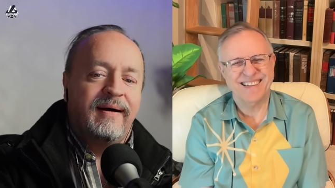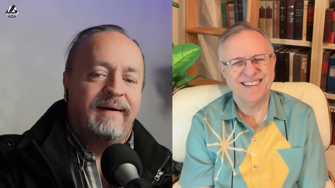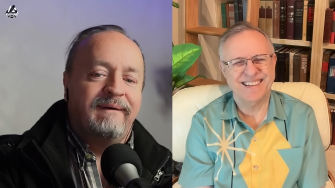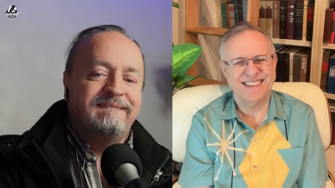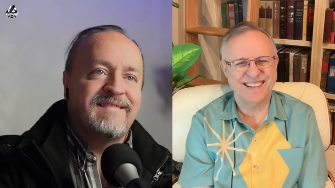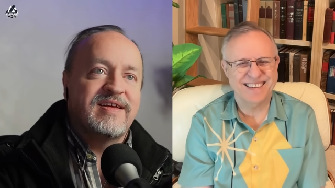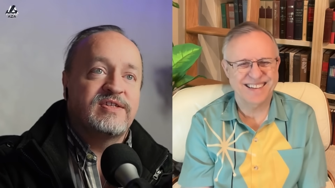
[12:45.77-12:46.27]

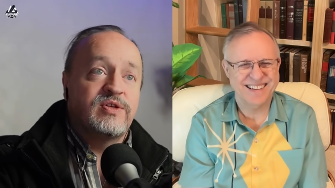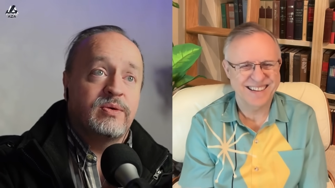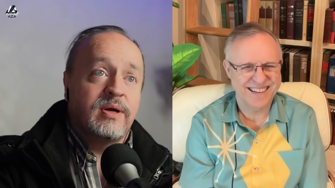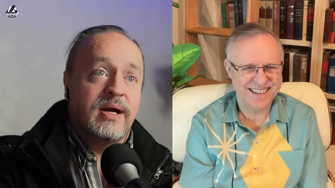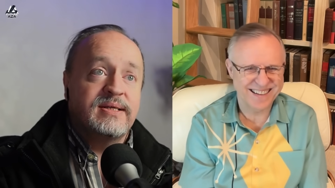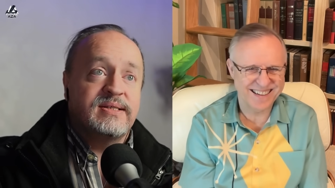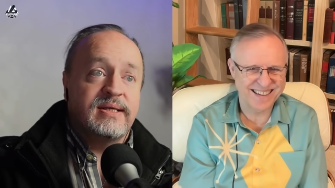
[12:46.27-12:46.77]
Speaker 1: Uh, so,
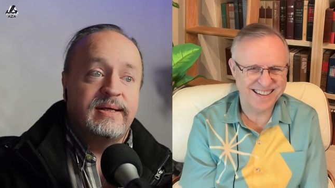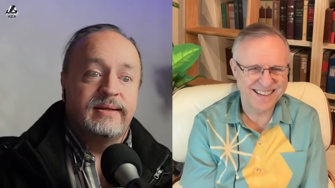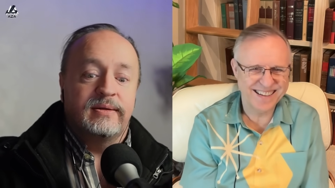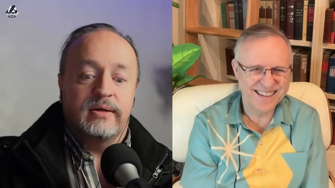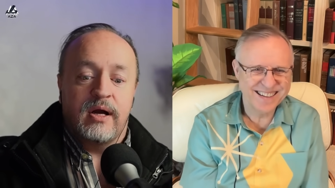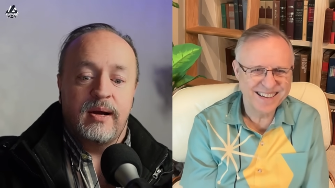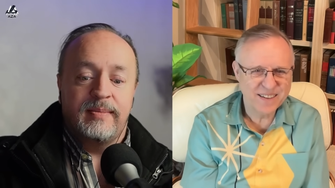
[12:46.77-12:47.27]
guys, in
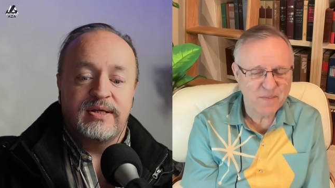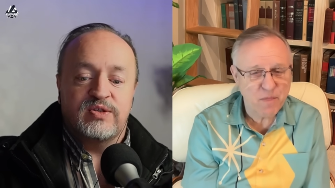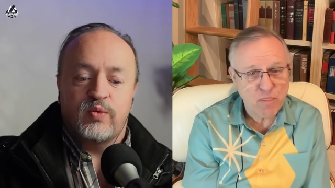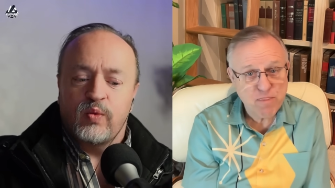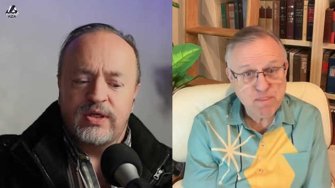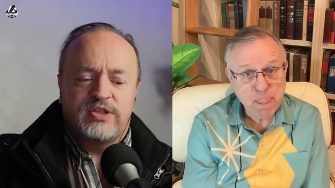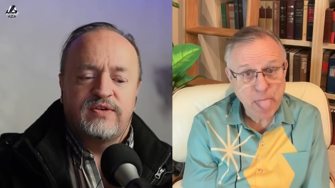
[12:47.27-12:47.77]
the comments,
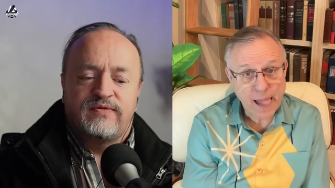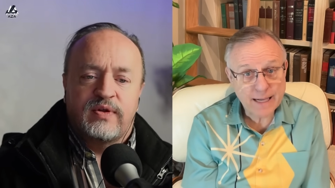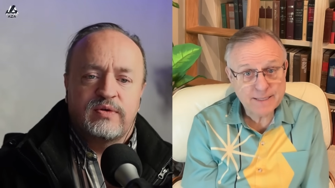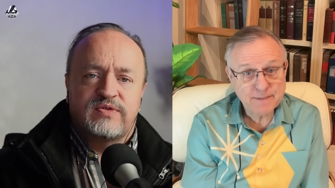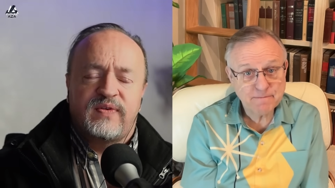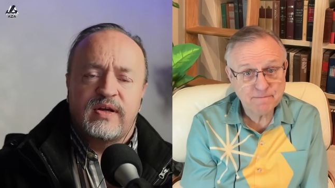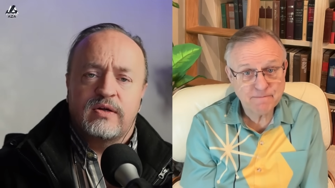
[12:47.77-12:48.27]
which of
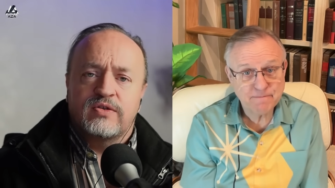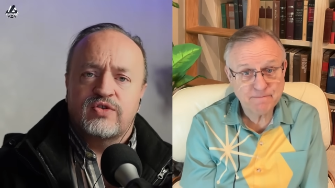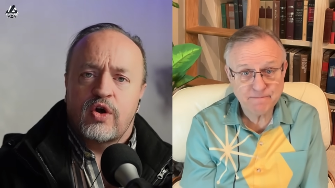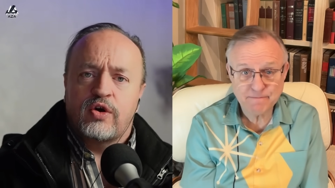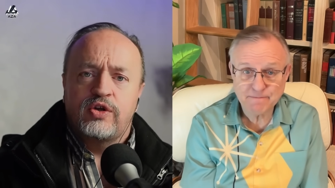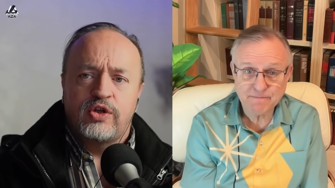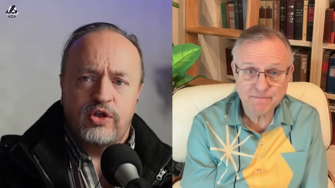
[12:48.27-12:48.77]
those vehicles
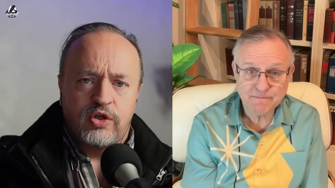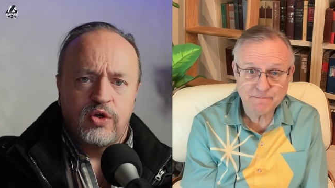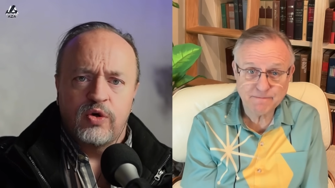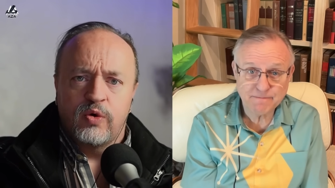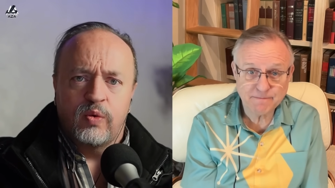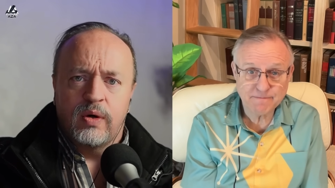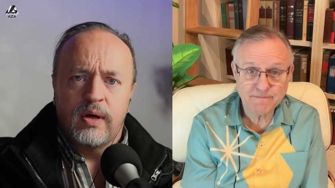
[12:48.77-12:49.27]
are
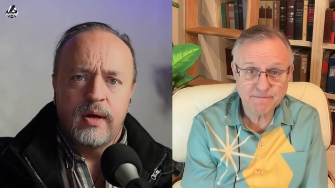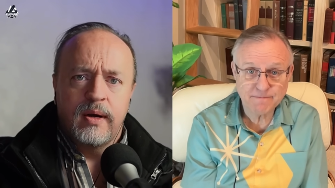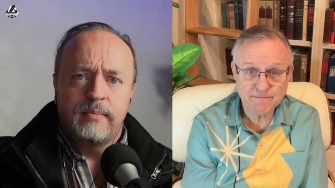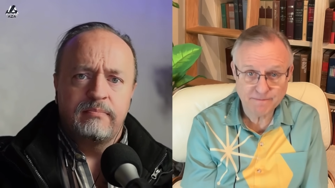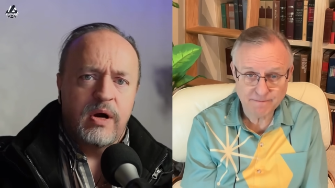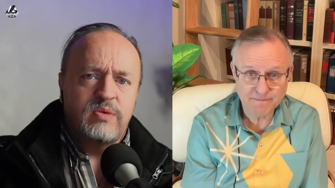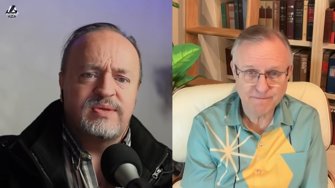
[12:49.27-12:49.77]
you
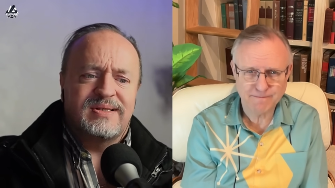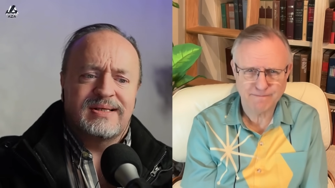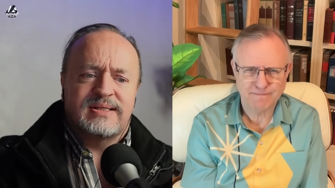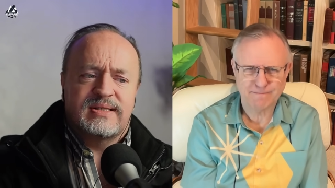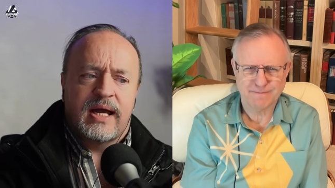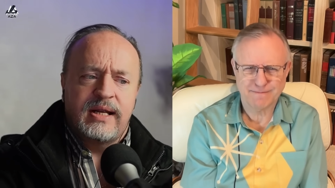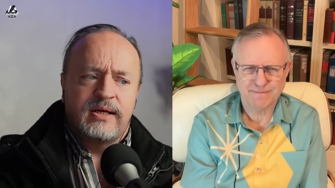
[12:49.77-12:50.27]
most
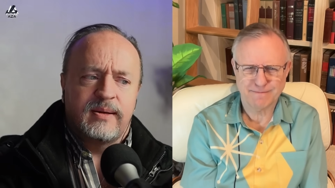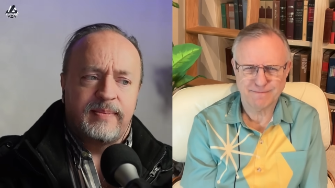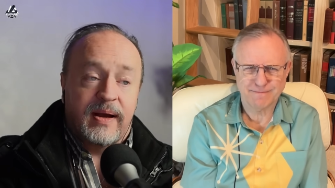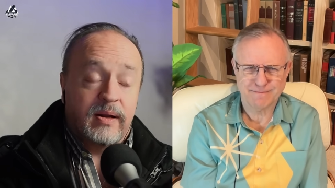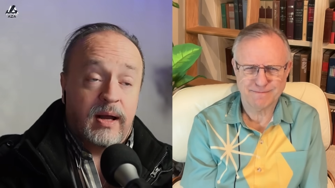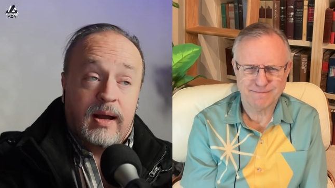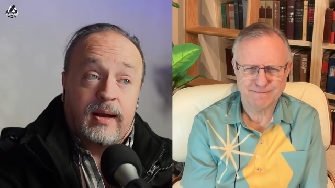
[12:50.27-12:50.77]
excited
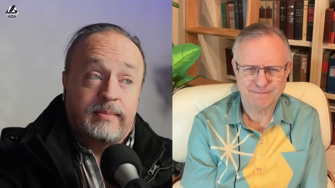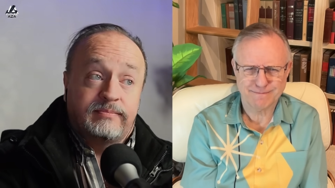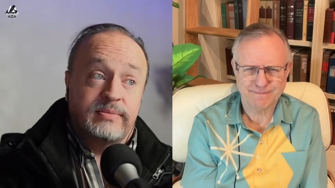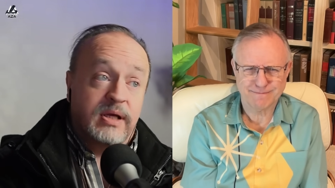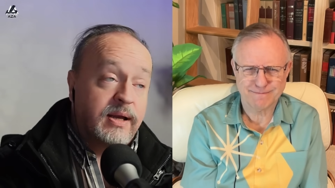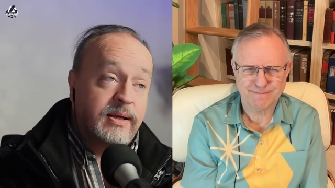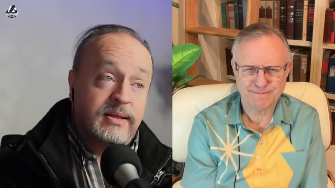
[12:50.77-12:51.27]
about? I'm,
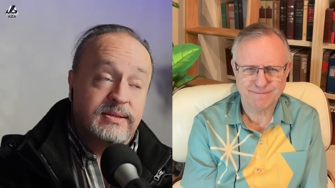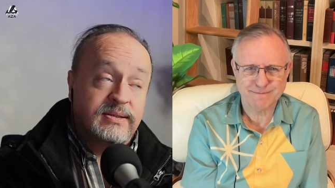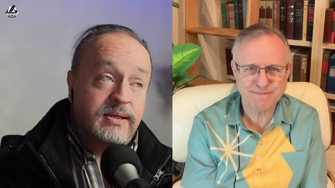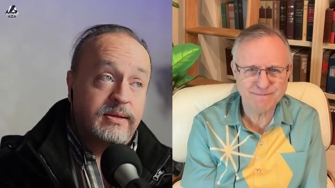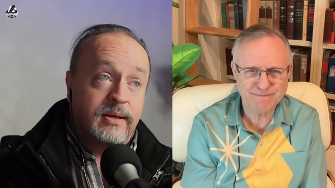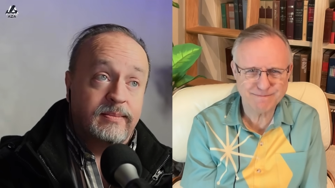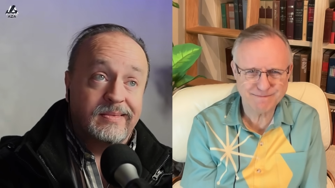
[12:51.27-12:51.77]
I got to
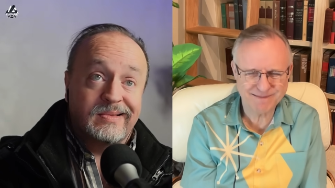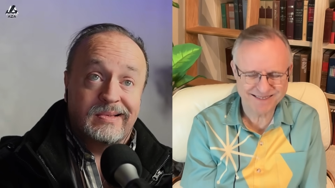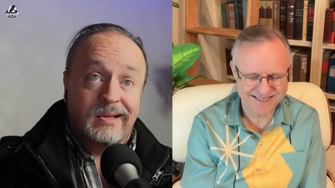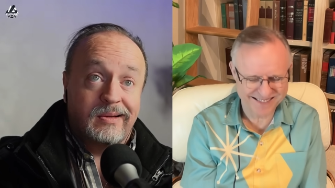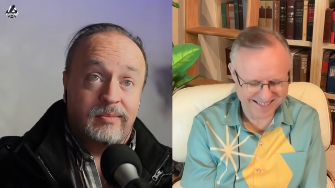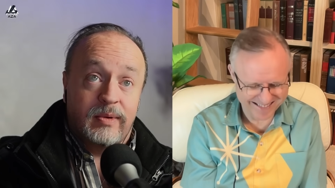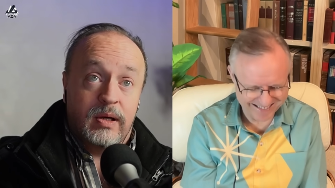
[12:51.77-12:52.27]
tell you, I'm
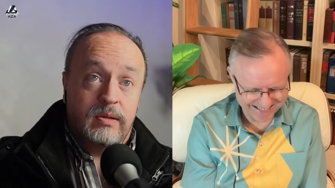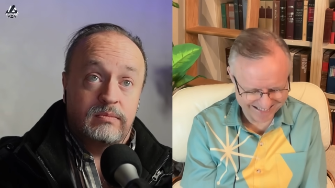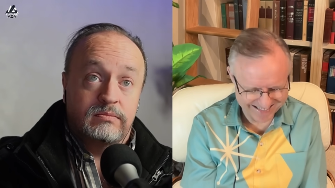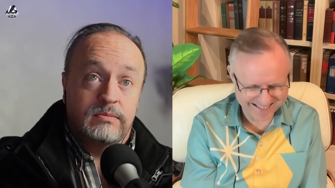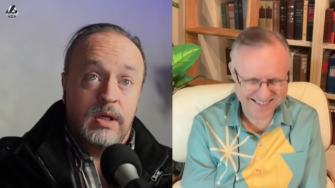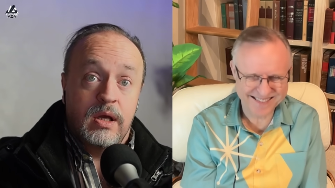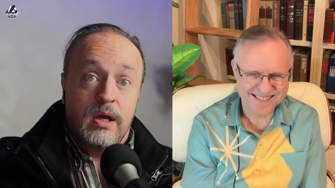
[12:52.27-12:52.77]
excited about,
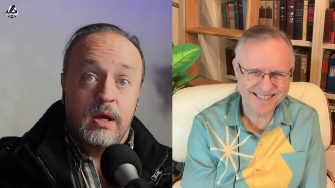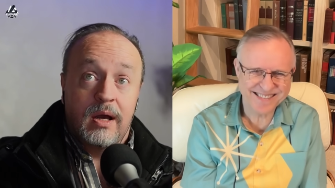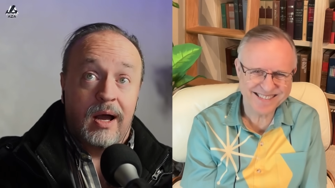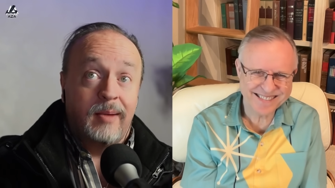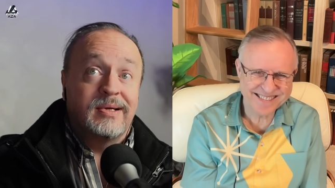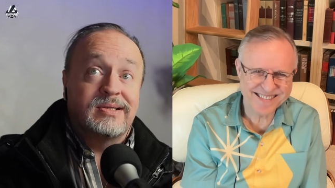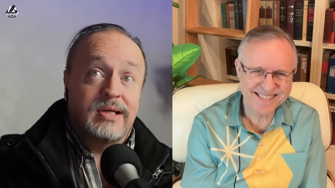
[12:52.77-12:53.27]

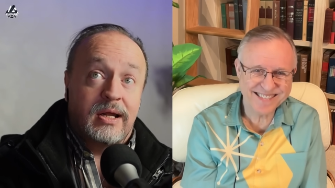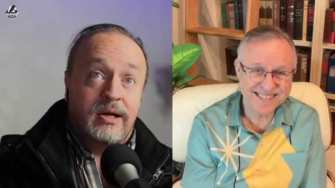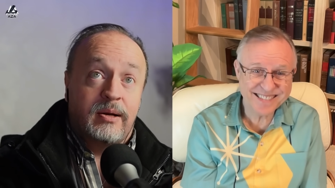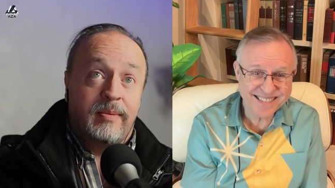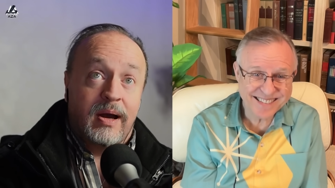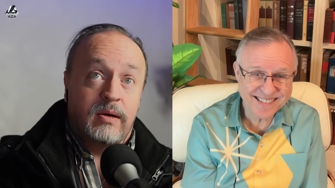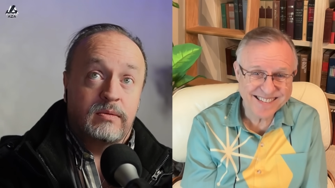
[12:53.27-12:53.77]
I'm excited
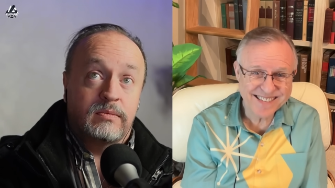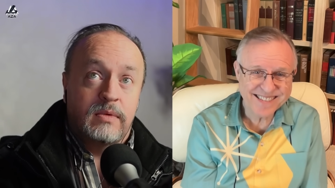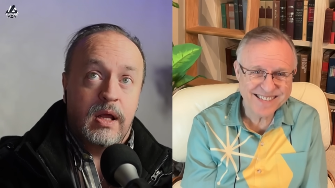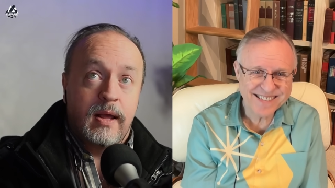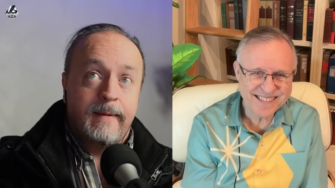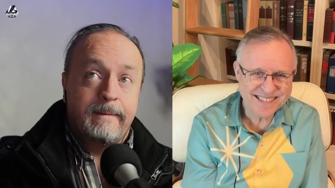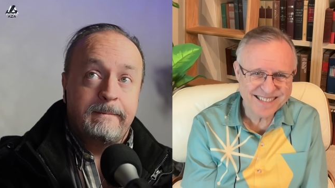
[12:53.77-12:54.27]
about
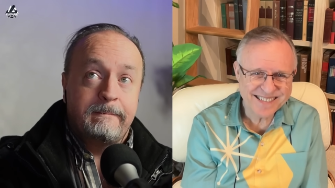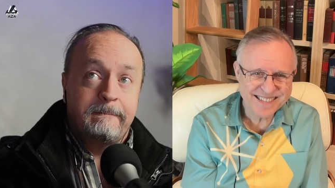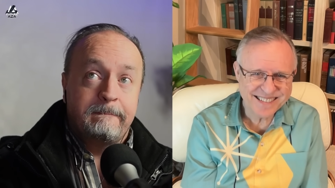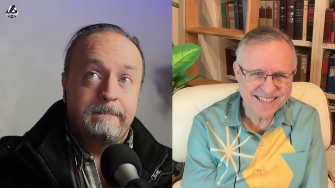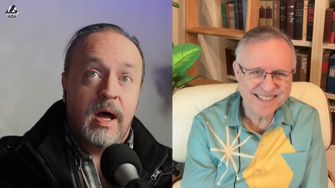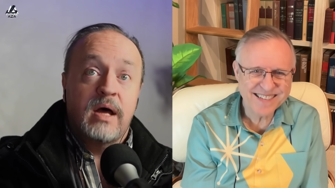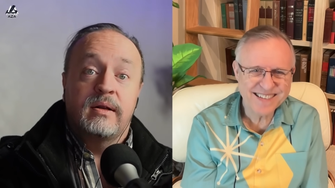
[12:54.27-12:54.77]

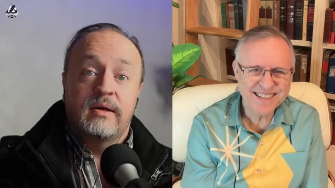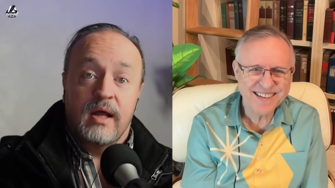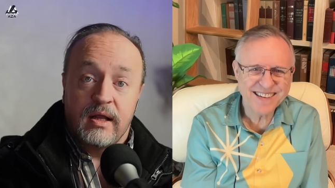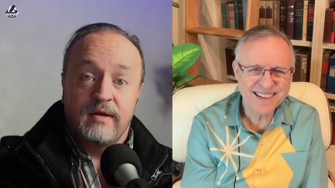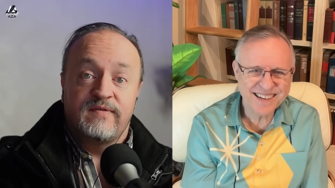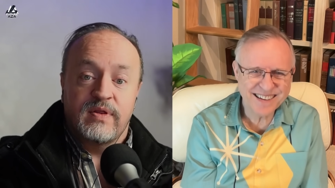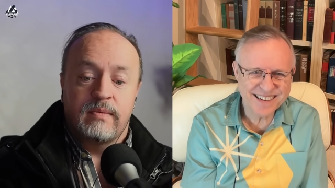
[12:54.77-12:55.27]

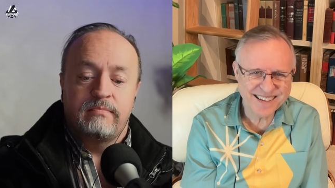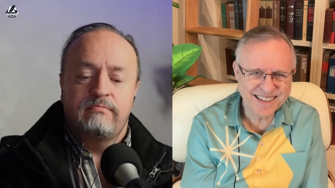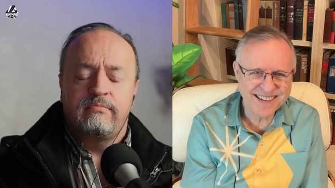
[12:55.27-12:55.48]
none of them.